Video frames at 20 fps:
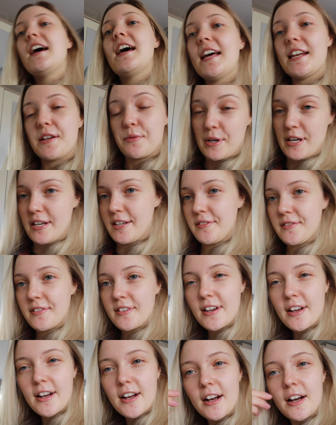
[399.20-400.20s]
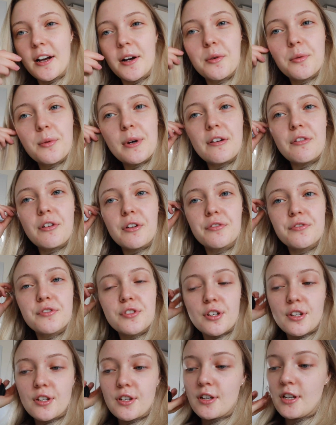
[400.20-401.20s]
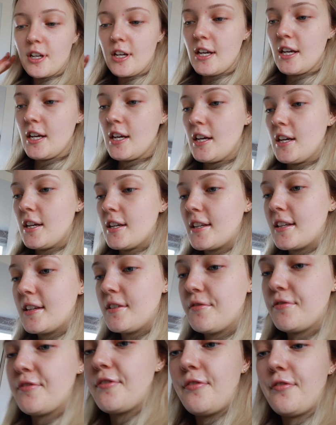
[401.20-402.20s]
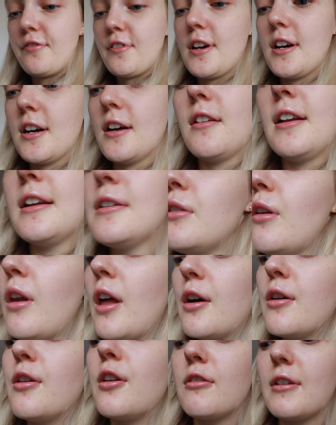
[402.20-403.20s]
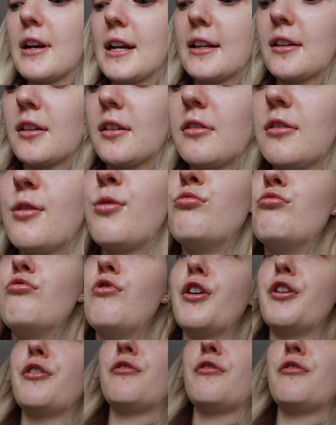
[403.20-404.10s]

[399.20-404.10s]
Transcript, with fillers: Anyway, uh, we're off to give uh, little Lola a little run